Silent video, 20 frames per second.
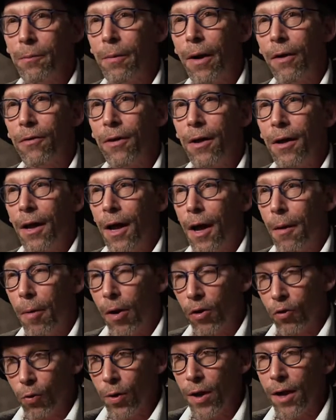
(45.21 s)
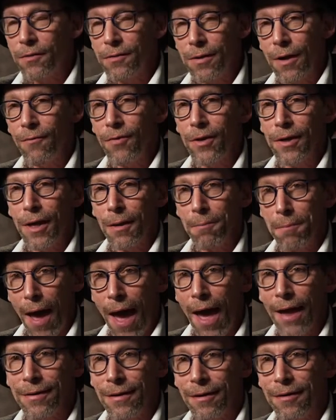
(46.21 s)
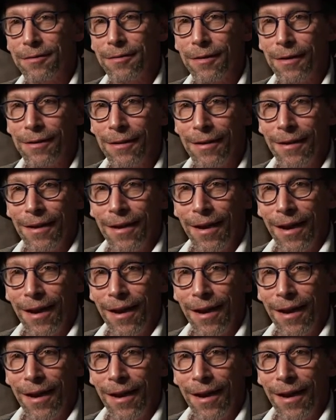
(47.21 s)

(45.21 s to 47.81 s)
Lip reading: about creativity and madness and